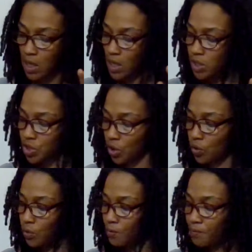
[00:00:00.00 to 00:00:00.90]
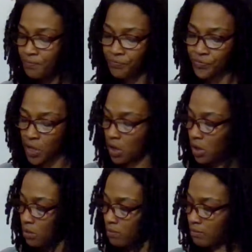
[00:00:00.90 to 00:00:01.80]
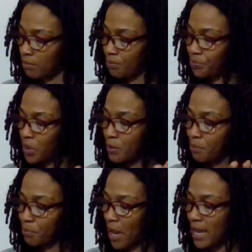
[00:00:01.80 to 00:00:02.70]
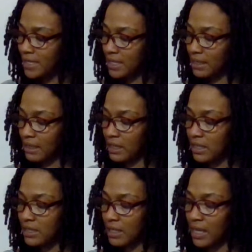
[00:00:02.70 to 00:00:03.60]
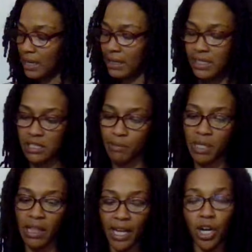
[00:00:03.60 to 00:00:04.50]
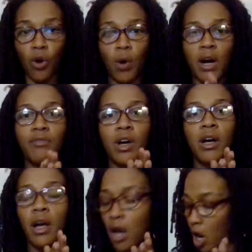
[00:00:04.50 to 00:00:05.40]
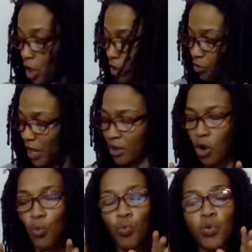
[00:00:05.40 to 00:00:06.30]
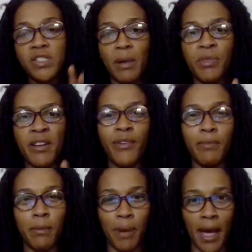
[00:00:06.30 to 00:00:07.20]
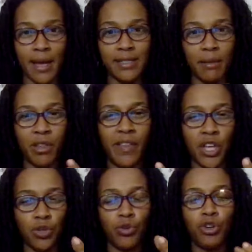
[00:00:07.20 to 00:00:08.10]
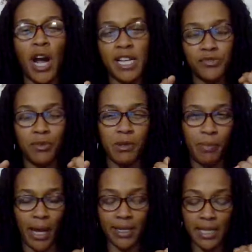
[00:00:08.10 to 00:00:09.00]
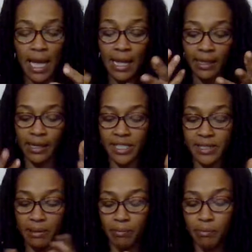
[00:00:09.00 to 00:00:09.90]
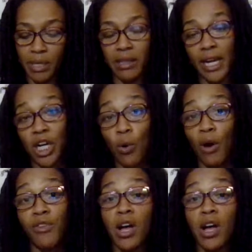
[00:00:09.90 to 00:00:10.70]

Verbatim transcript: So, um, past needs that need to be let go of, or like something from the past, something that you grasped from the past that needs to be let go of.